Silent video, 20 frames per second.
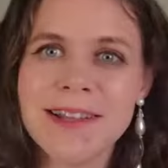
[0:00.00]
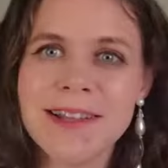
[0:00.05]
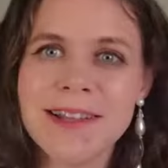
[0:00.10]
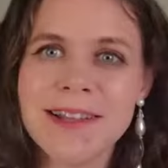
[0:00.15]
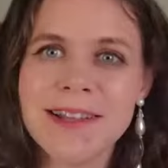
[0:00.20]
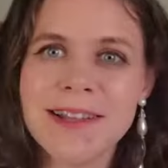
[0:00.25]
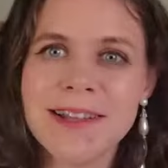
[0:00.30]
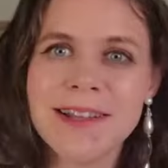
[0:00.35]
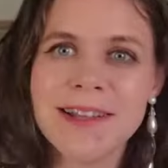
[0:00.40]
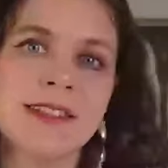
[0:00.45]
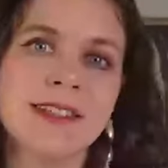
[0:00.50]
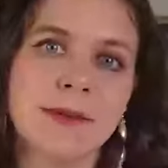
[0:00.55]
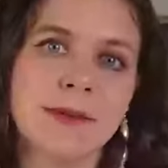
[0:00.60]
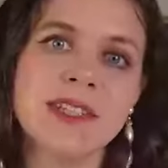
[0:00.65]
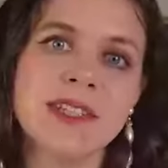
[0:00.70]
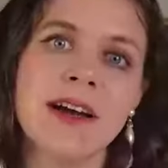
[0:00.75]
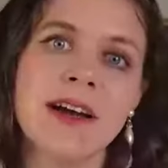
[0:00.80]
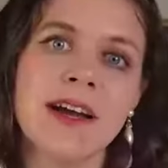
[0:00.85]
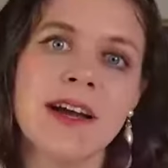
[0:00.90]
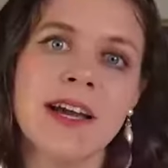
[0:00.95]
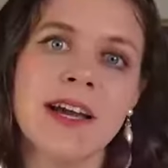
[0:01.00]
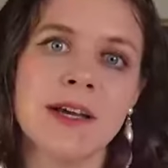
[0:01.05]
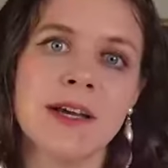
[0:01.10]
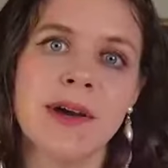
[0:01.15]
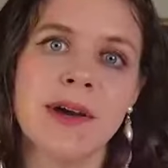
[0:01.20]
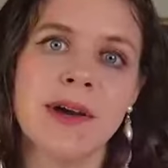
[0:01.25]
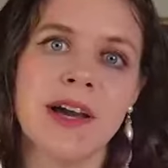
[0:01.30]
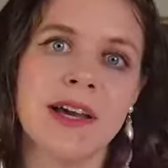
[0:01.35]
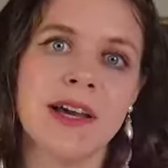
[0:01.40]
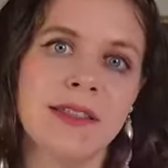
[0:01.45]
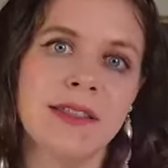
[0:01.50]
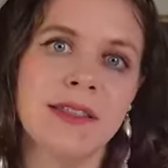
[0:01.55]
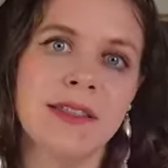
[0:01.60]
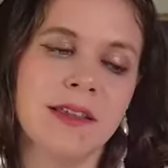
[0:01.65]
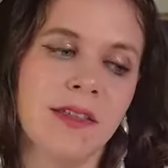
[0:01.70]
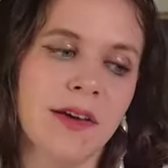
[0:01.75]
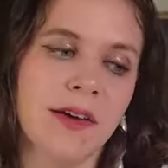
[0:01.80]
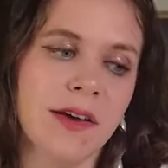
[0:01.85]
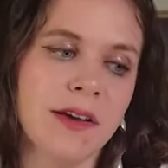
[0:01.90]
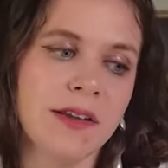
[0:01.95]
But at the same time, I
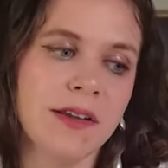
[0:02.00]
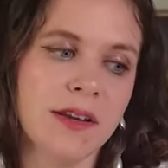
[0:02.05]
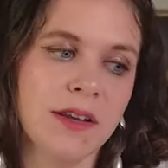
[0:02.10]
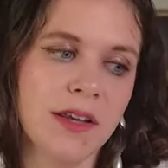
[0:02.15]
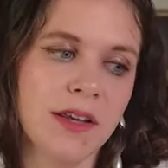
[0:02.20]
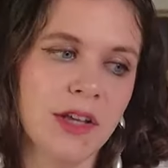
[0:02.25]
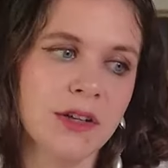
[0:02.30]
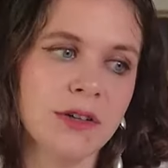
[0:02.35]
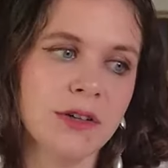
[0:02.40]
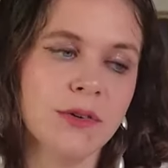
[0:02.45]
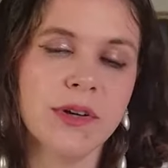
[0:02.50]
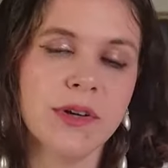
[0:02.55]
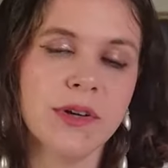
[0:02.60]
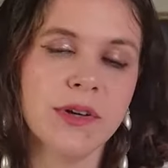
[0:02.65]
think that, you know,